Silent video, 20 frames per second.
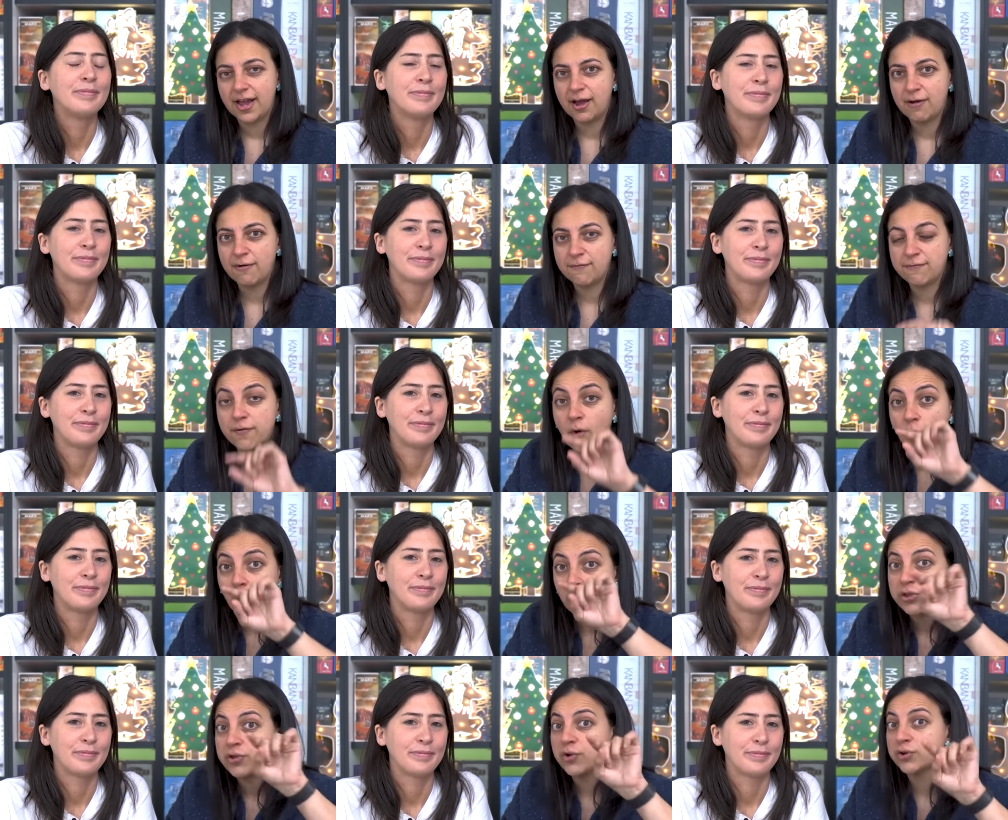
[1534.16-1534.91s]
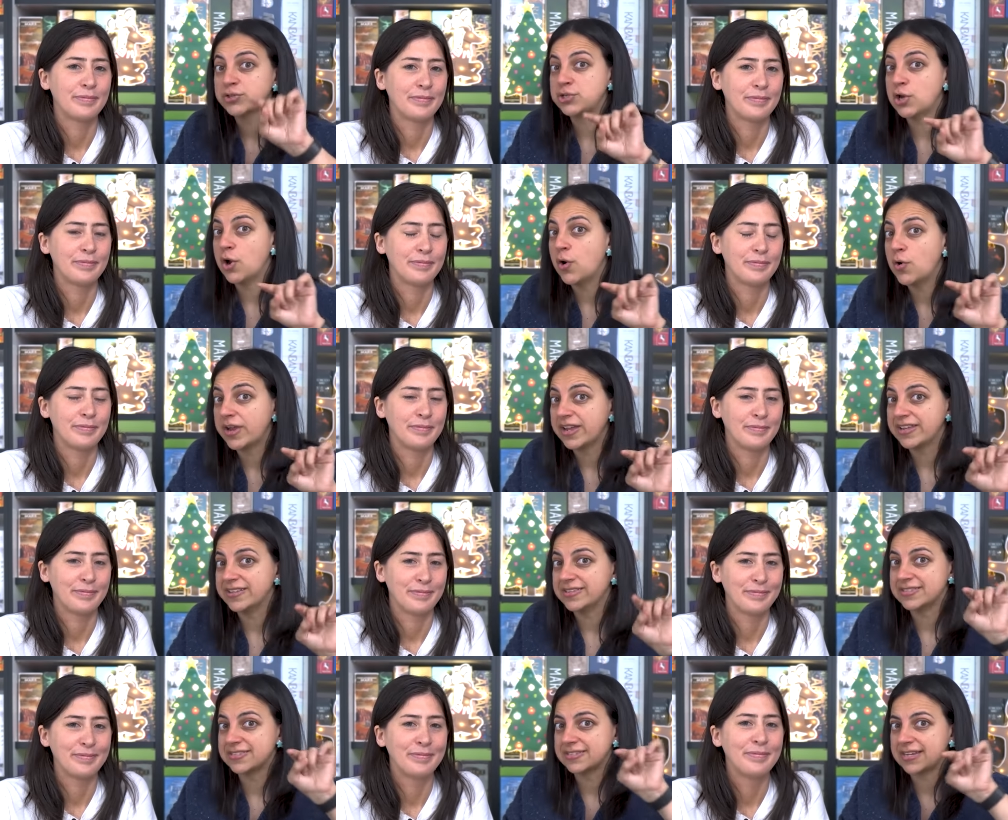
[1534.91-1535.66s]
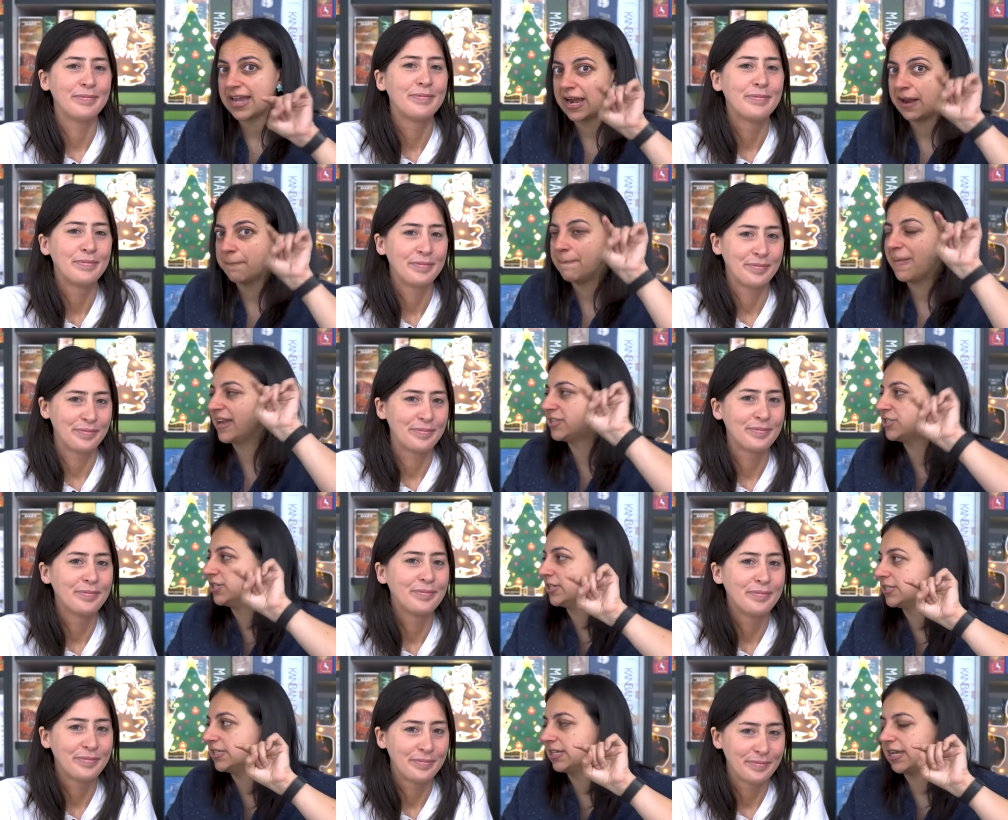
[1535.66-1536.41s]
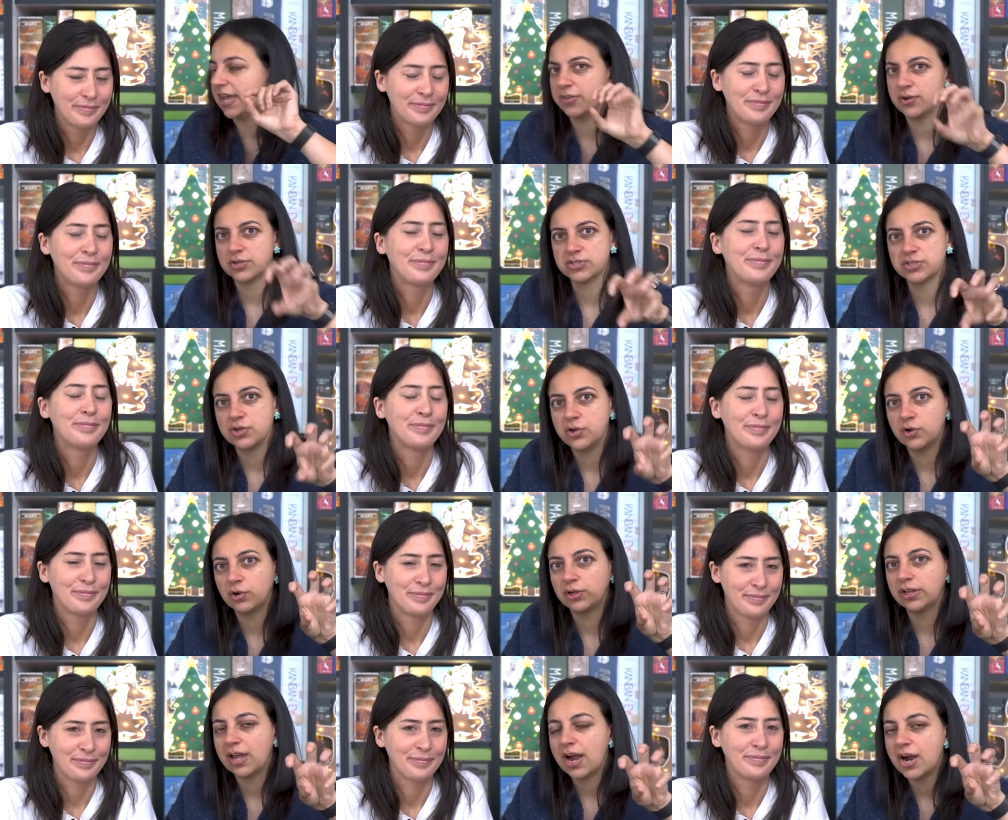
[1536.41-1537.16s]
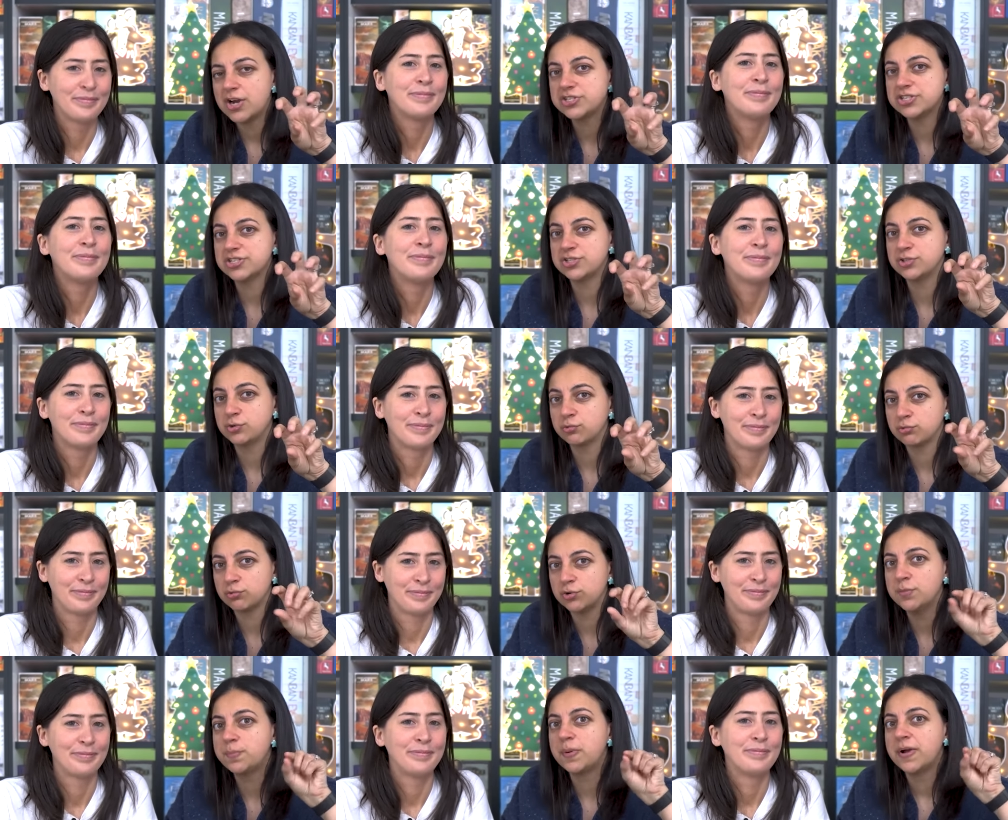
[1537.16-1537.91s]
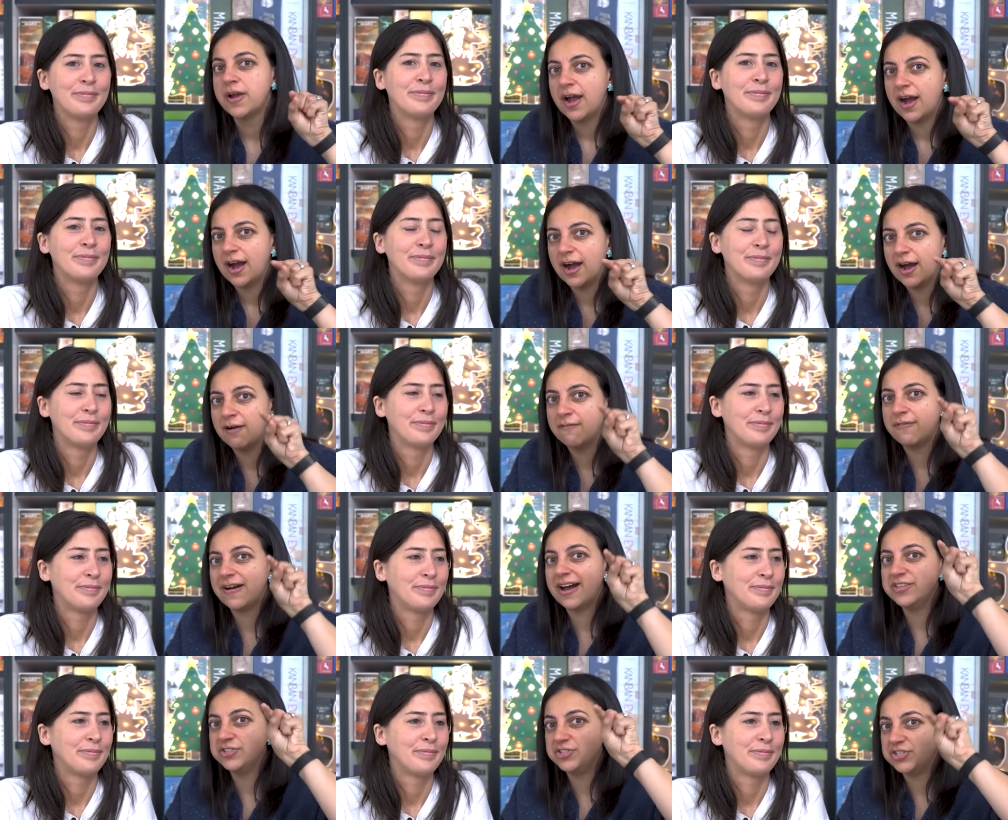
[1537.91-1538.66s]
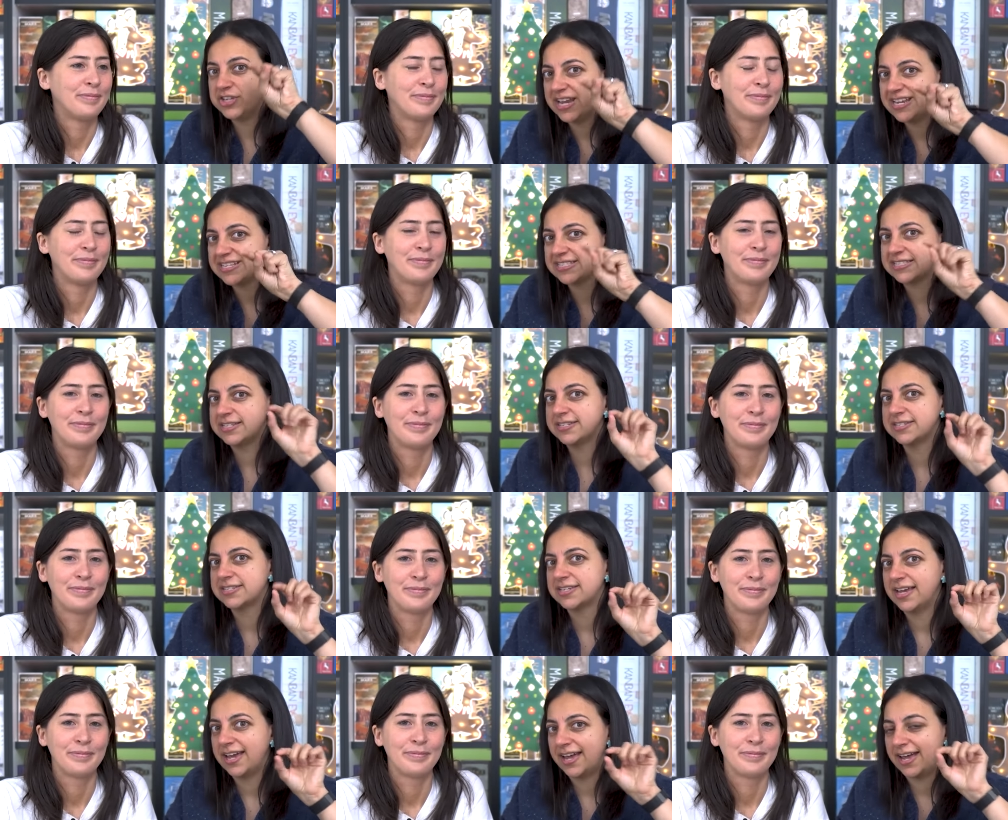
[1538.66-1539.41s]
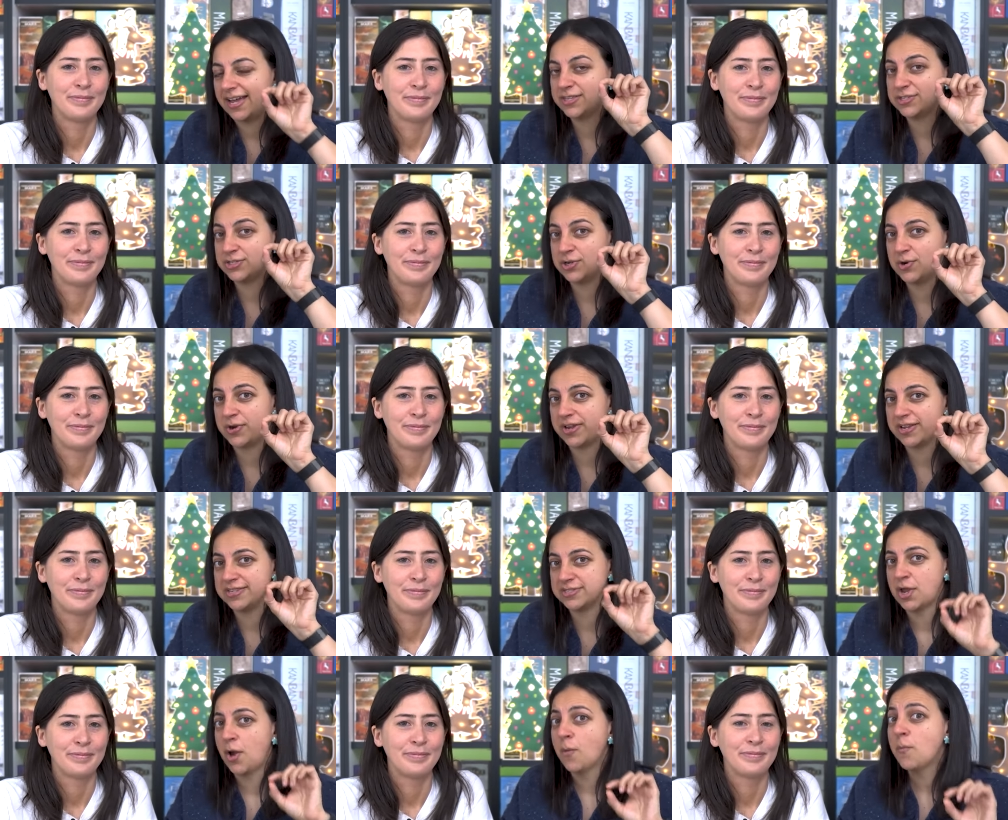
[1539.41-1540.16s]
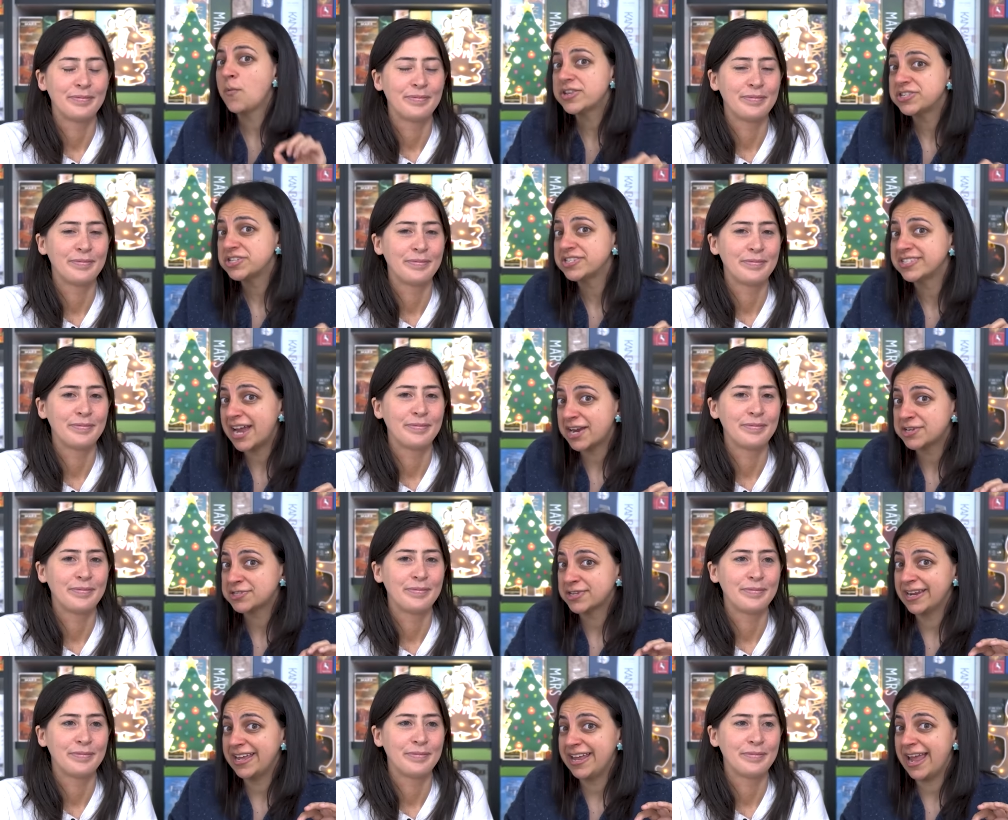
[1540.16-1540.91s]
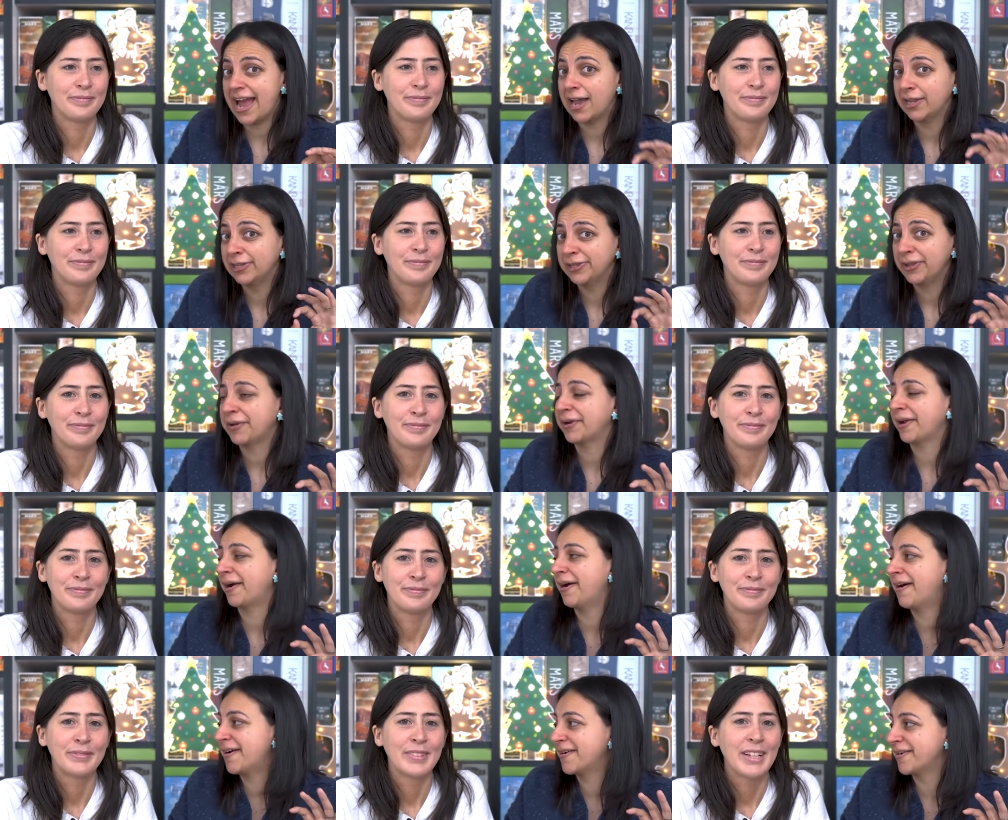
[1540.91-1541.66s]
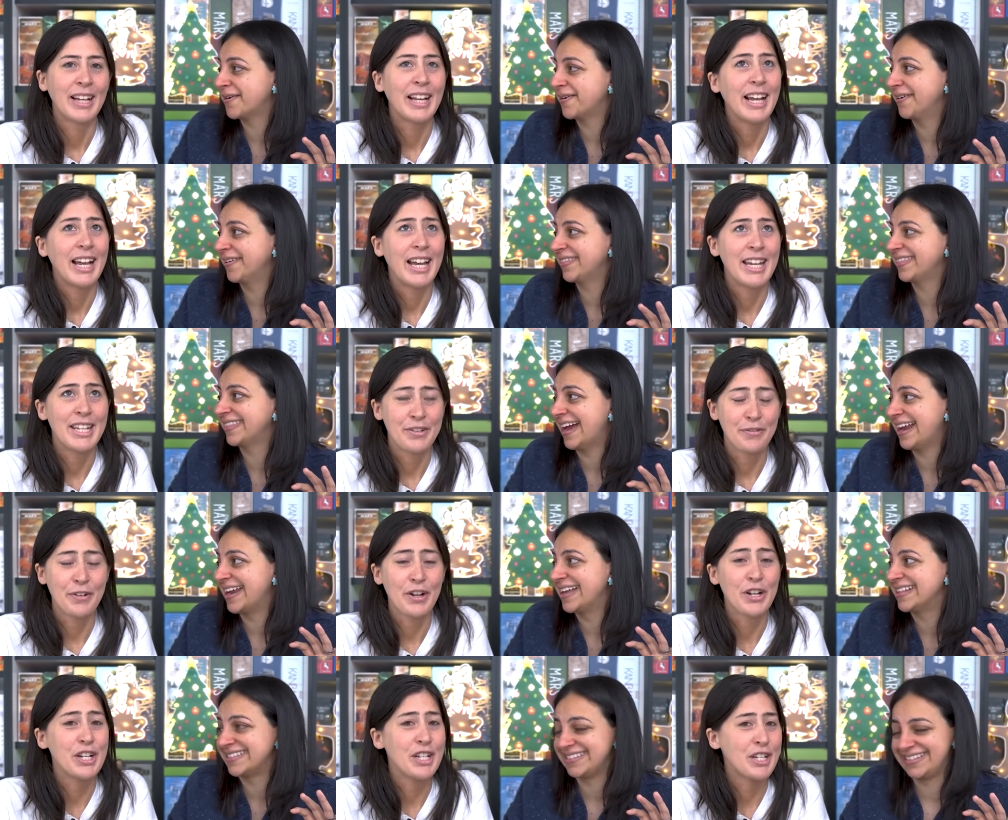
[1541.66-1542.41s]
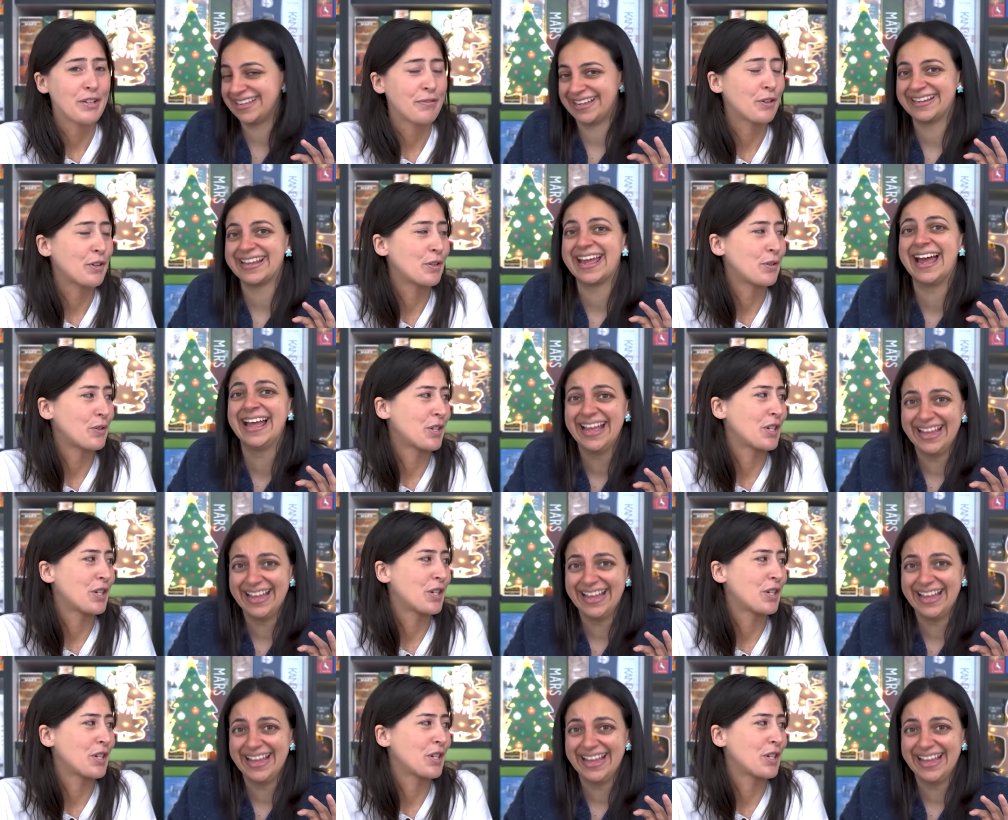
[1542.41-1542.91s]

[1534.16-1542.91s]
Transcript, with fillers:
Speaker 1: of all your tokens kind of matching together. So your largest group of adjacent uh, tokens, which is actually a lot harder. and than very it's, difficult yeah,